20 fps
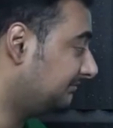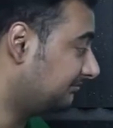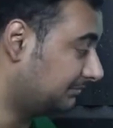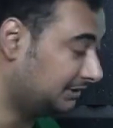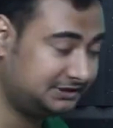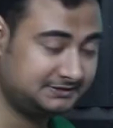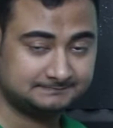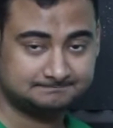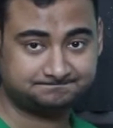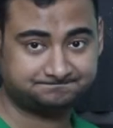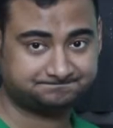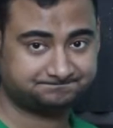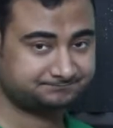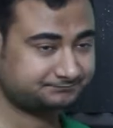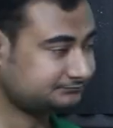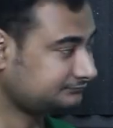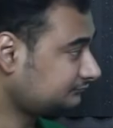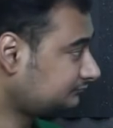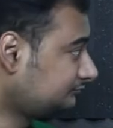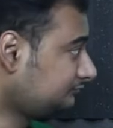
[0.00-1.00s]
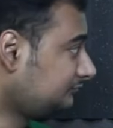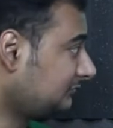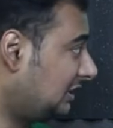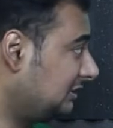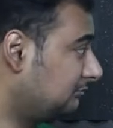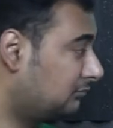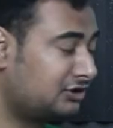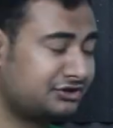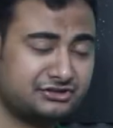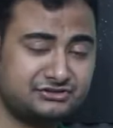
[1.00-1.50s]
But
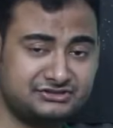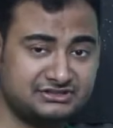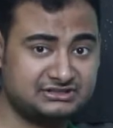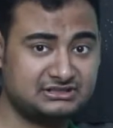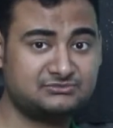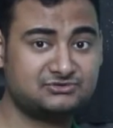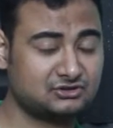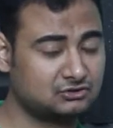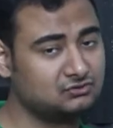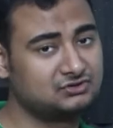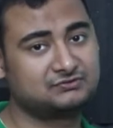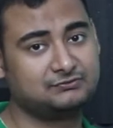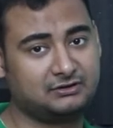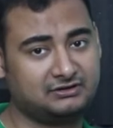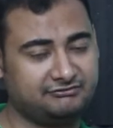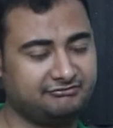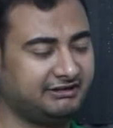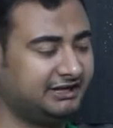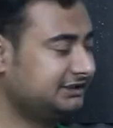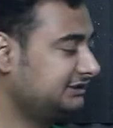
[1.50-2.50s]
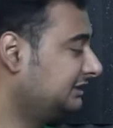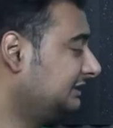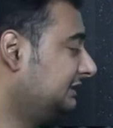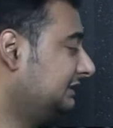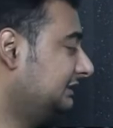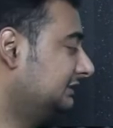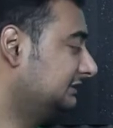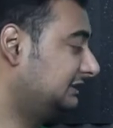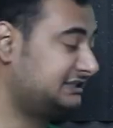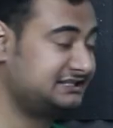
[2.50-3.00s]
Bondal Systems knows for a fact
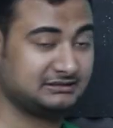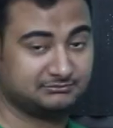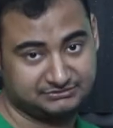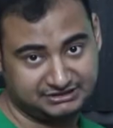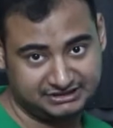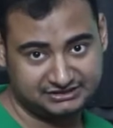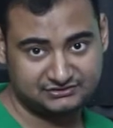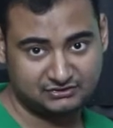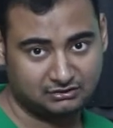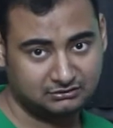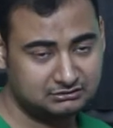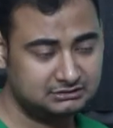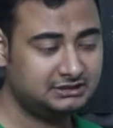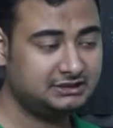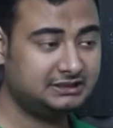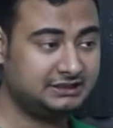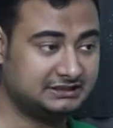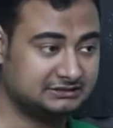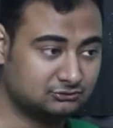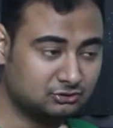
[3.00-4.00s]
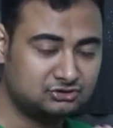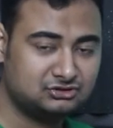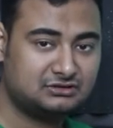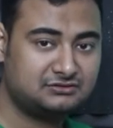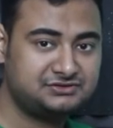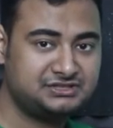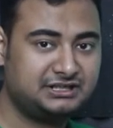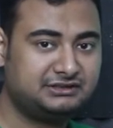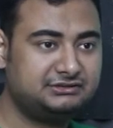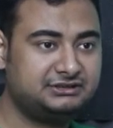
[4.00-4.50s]
that something is wrong. In those sort
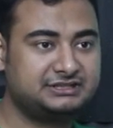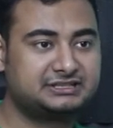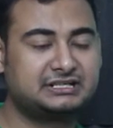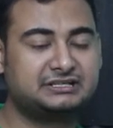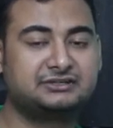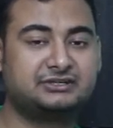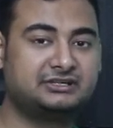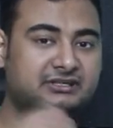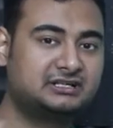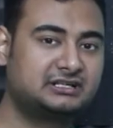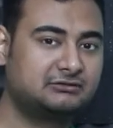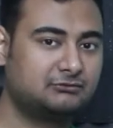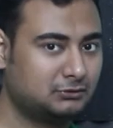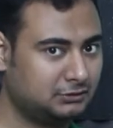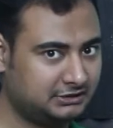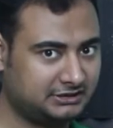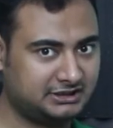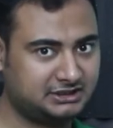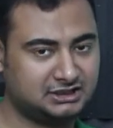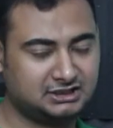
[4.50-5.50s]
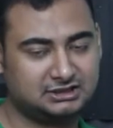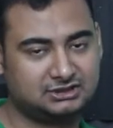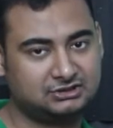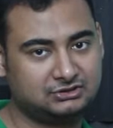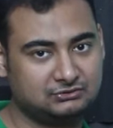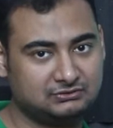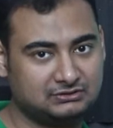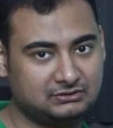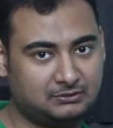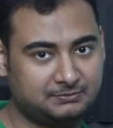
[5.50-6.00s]
of scenarios, it can trigger a red
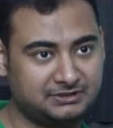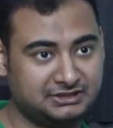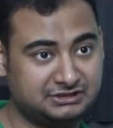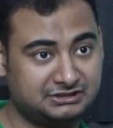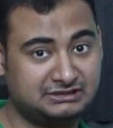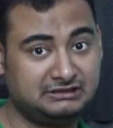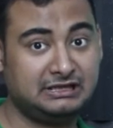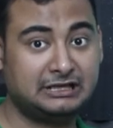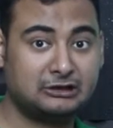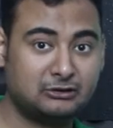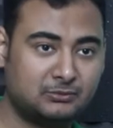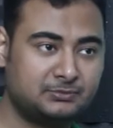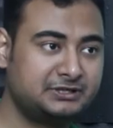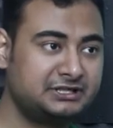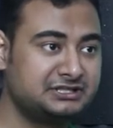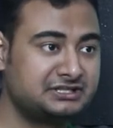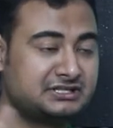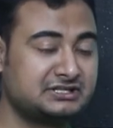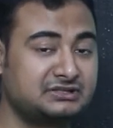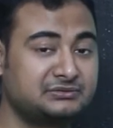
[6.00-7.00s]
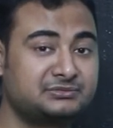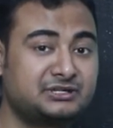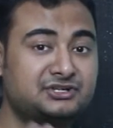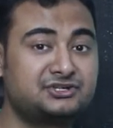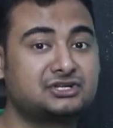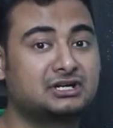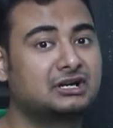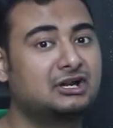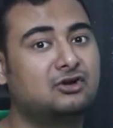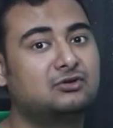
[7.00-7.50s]
alert to operating system, and operating system can
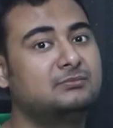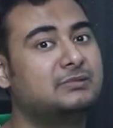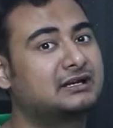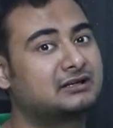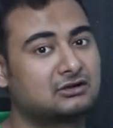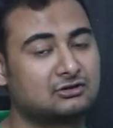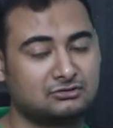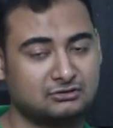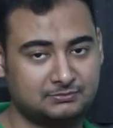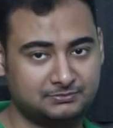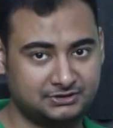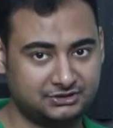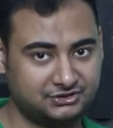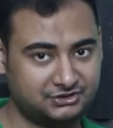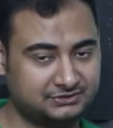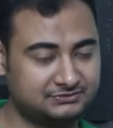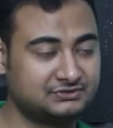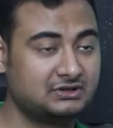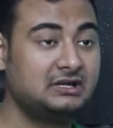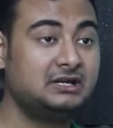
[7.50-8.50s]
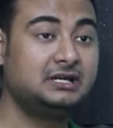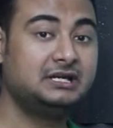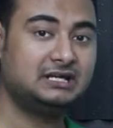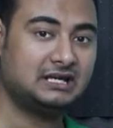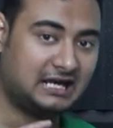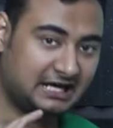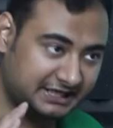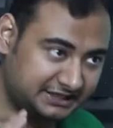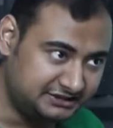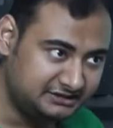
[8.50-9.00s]
shut down background operations.
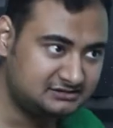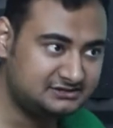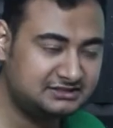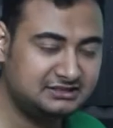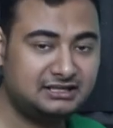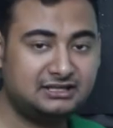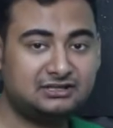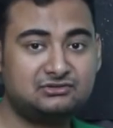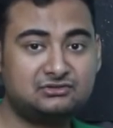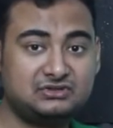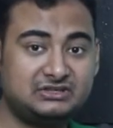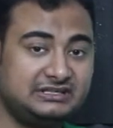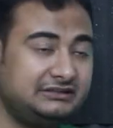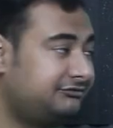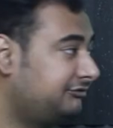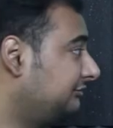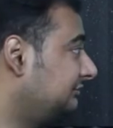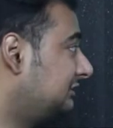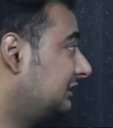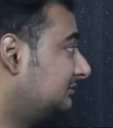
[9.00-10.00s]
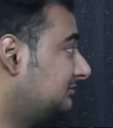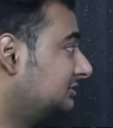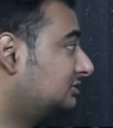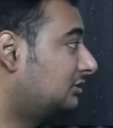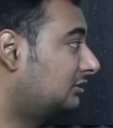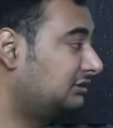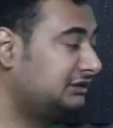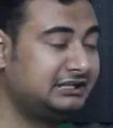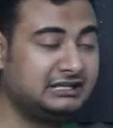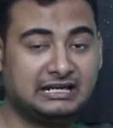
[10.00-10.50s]
Ideal scenarios, if thermal
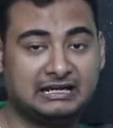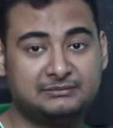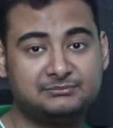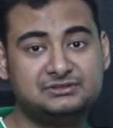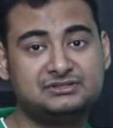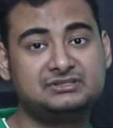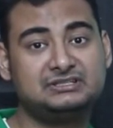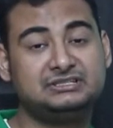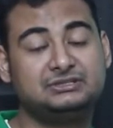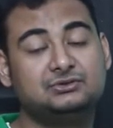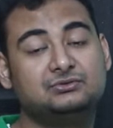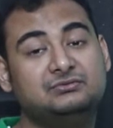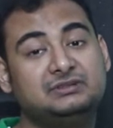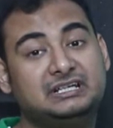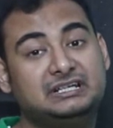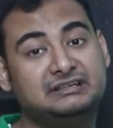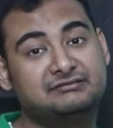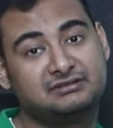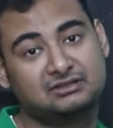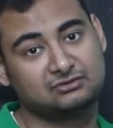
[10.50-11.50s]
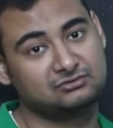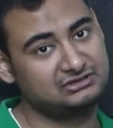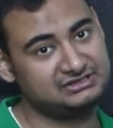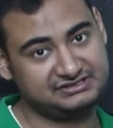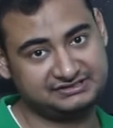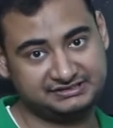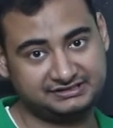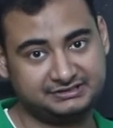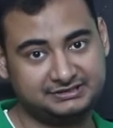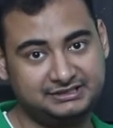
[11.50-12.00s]
throttling happens, you will never
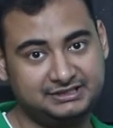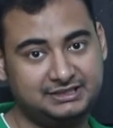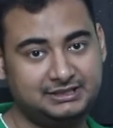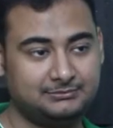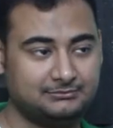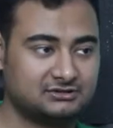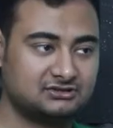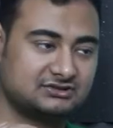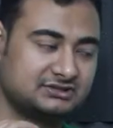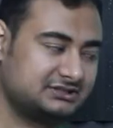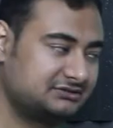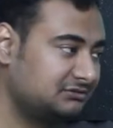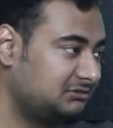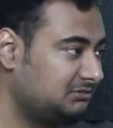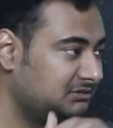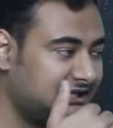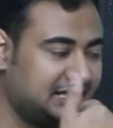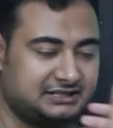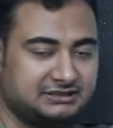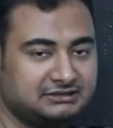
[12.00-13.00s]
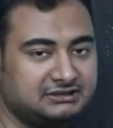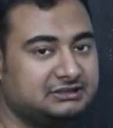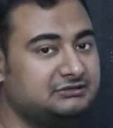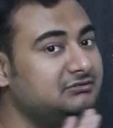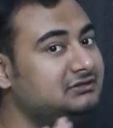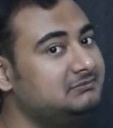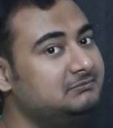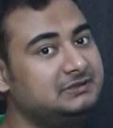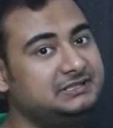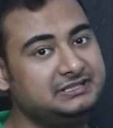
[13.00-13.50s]
notice it, because it will be like, it
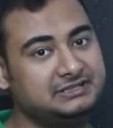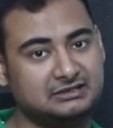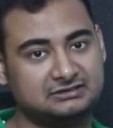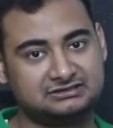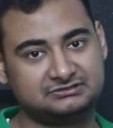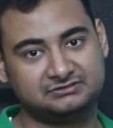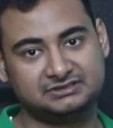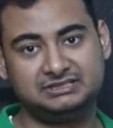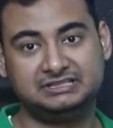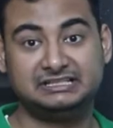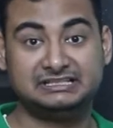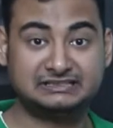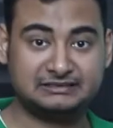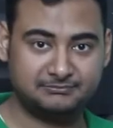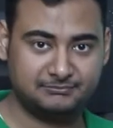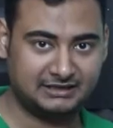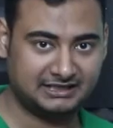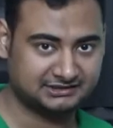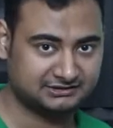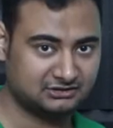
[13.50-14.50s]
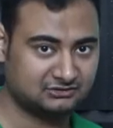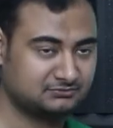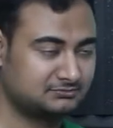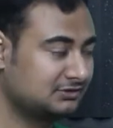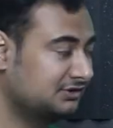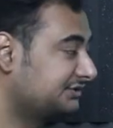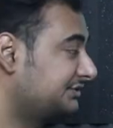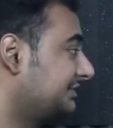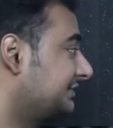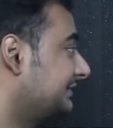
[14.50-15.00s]
will be dealt with in the background
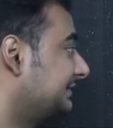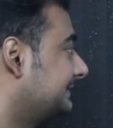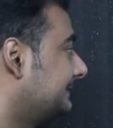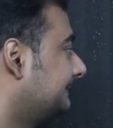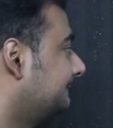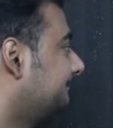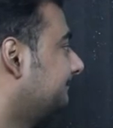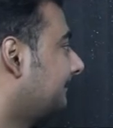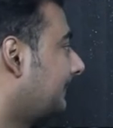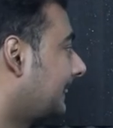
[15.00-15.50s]
processes.